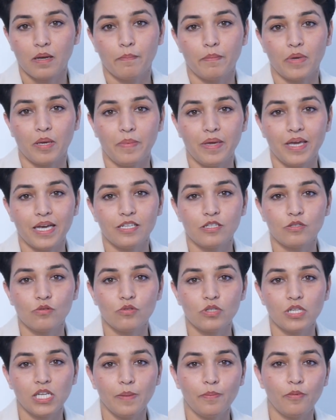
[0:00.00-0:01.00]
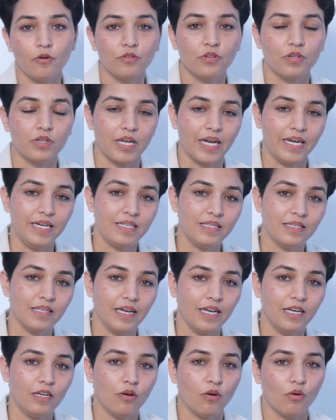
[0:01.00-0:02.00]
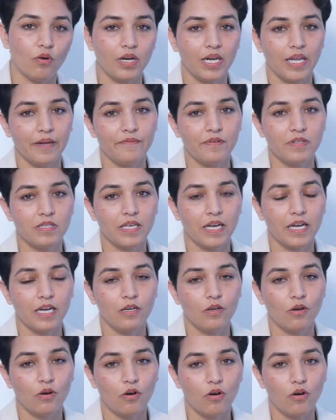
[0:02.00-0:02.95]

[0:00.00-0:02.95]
Baby has to sleep the right side or left side,